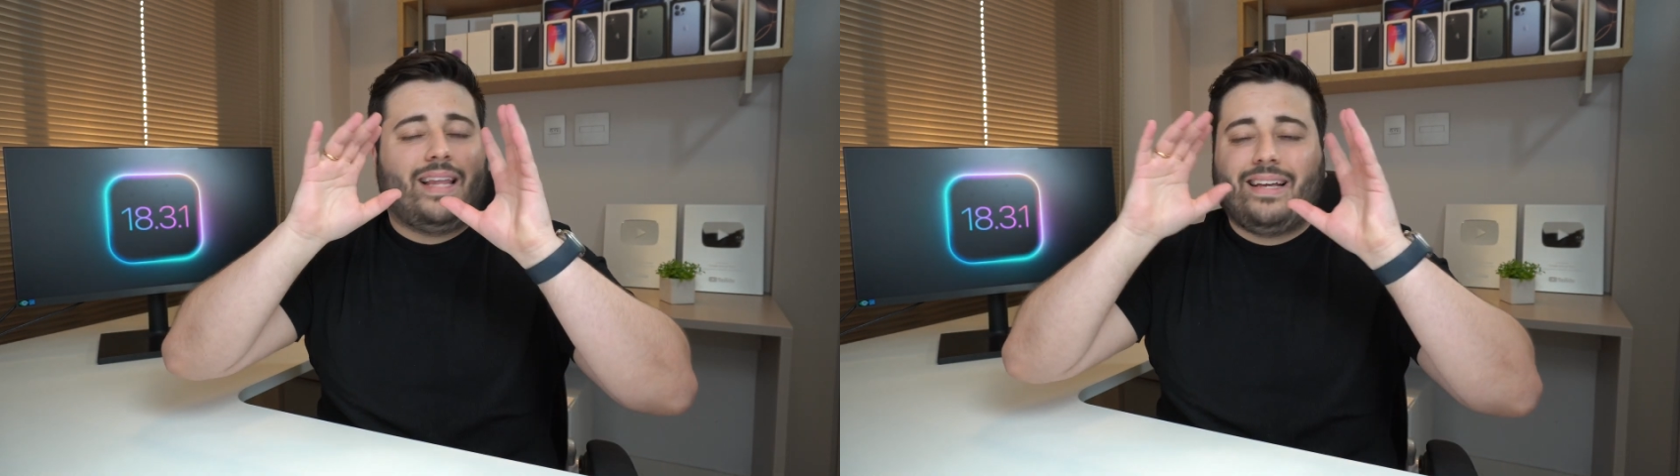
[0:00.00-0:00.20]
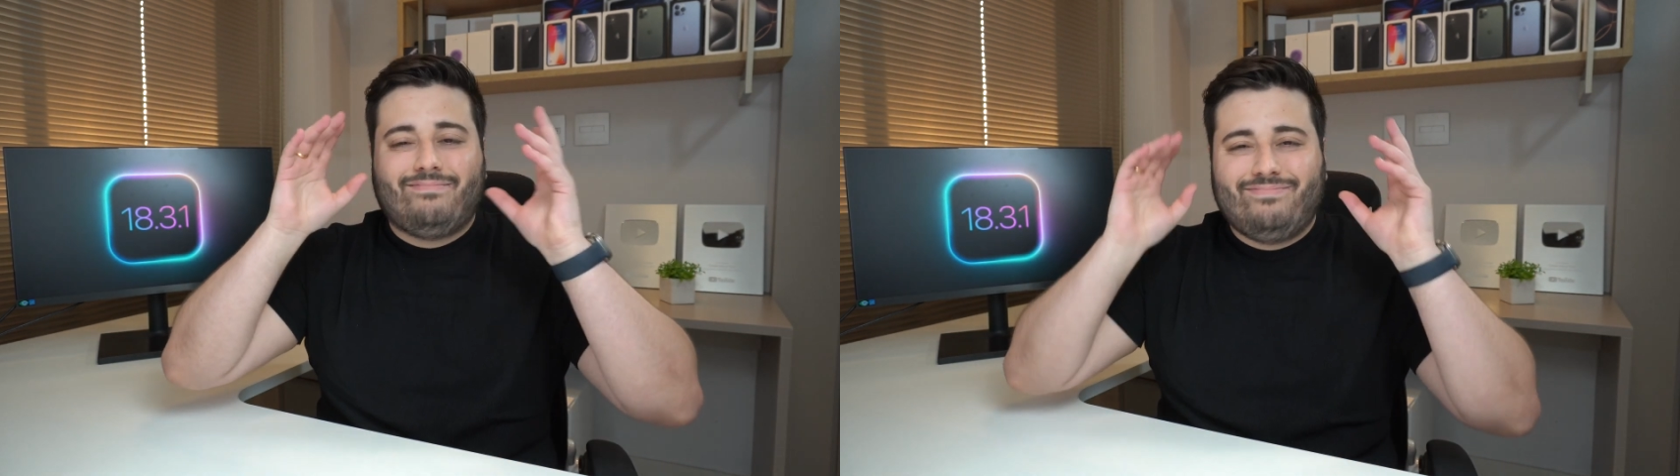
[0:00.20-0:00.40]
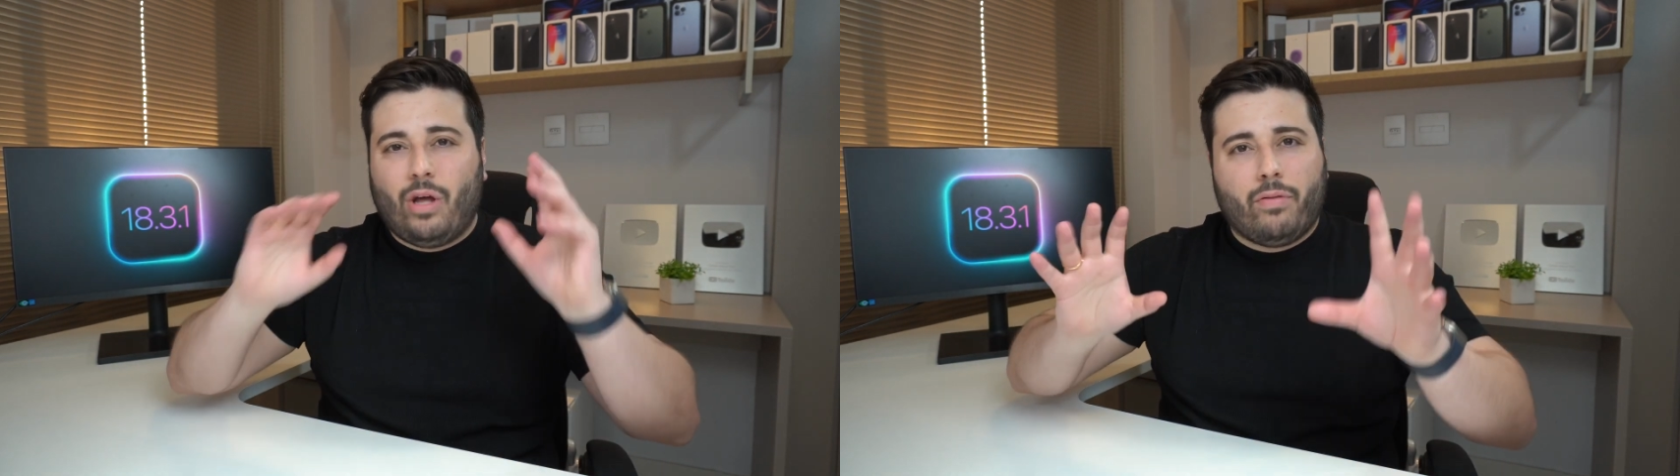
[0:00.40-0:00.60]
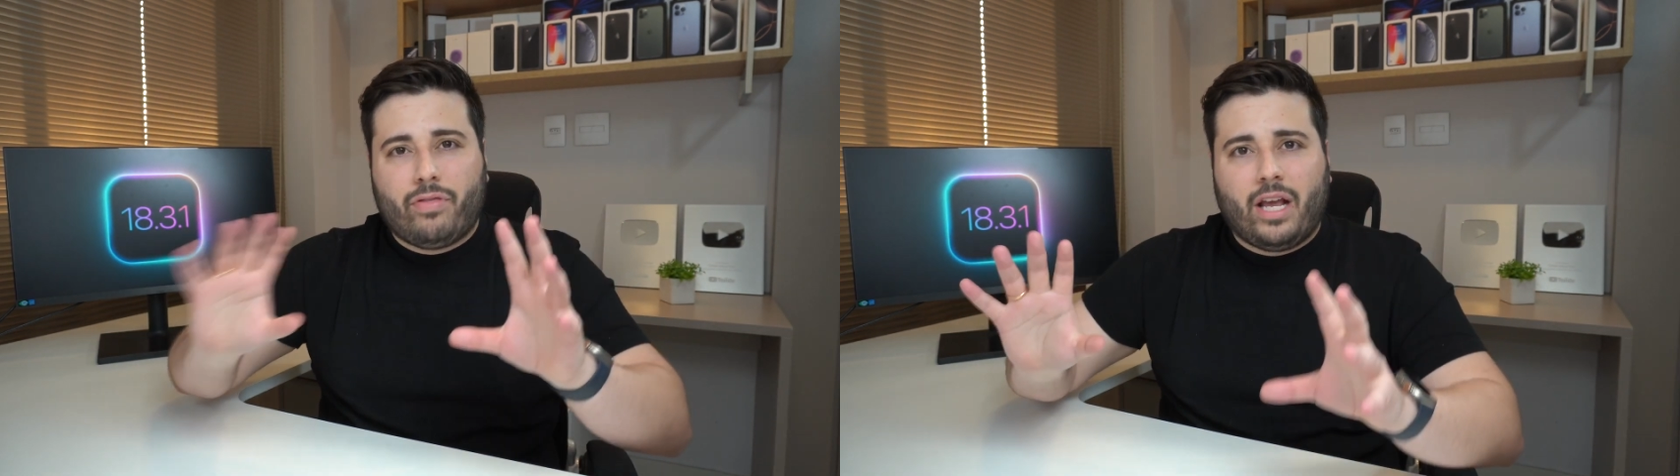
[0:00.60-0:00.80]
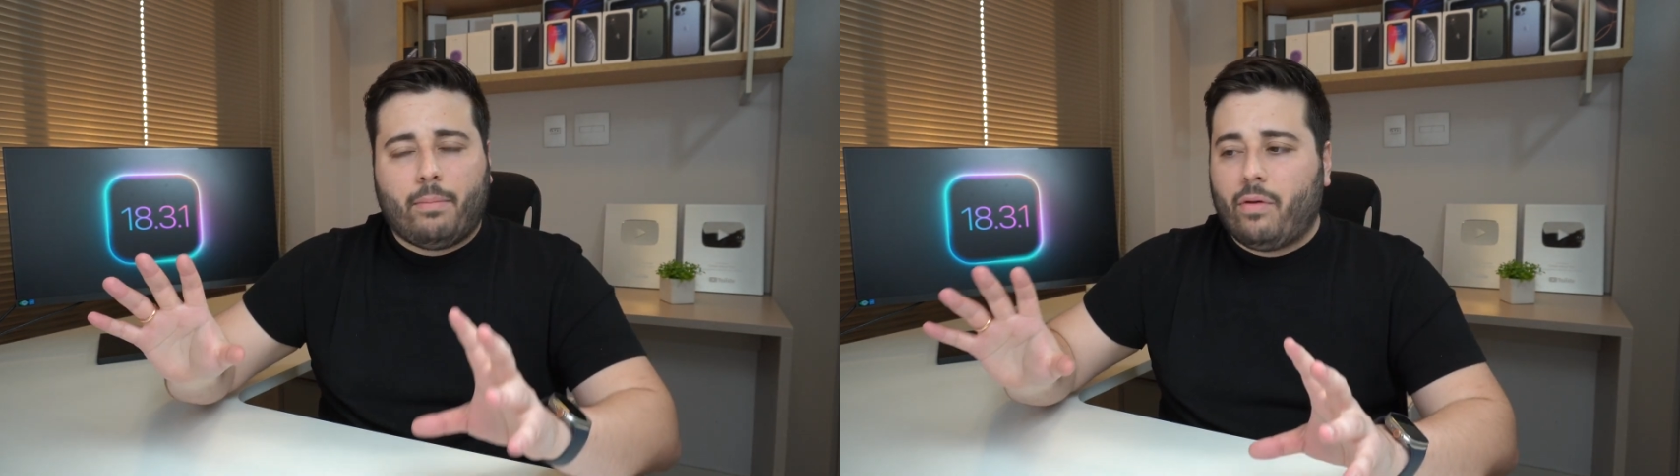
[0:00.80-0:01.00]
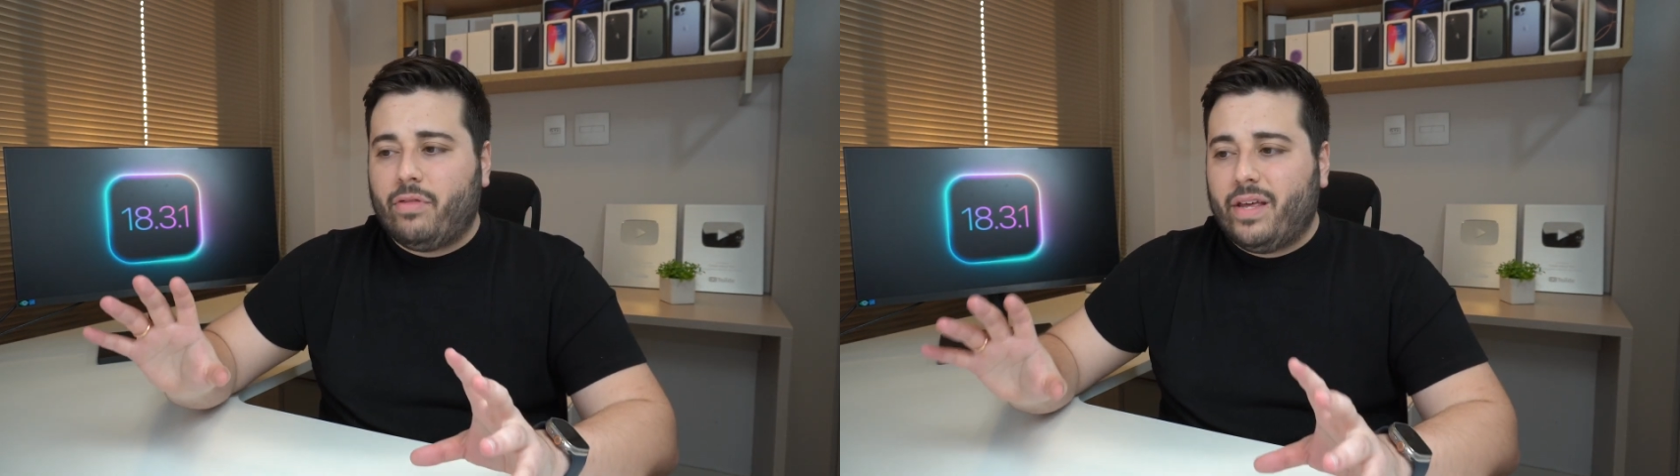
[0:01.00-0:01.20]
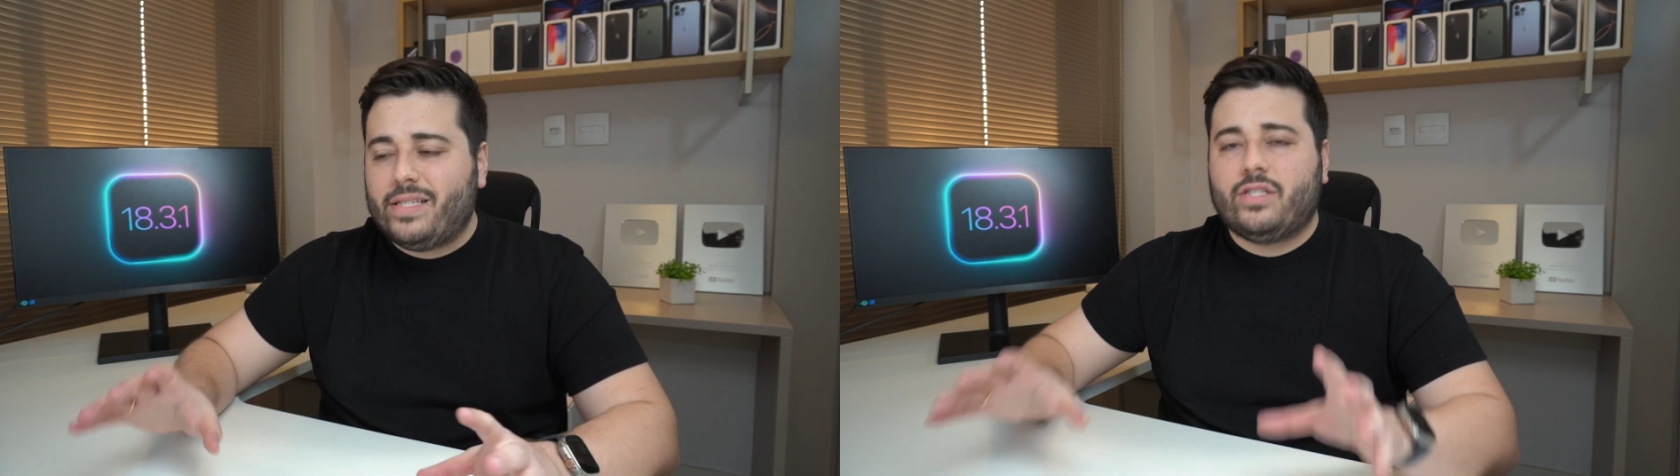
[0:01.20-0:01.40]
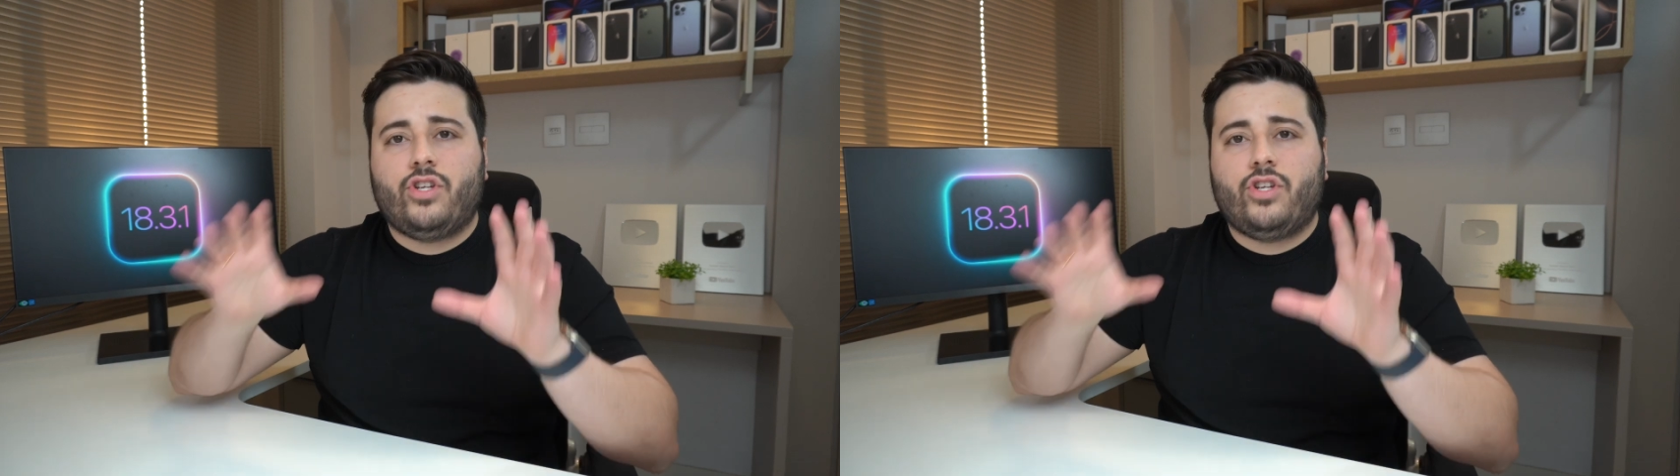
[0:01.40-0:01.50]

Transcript: Like, don't think about this.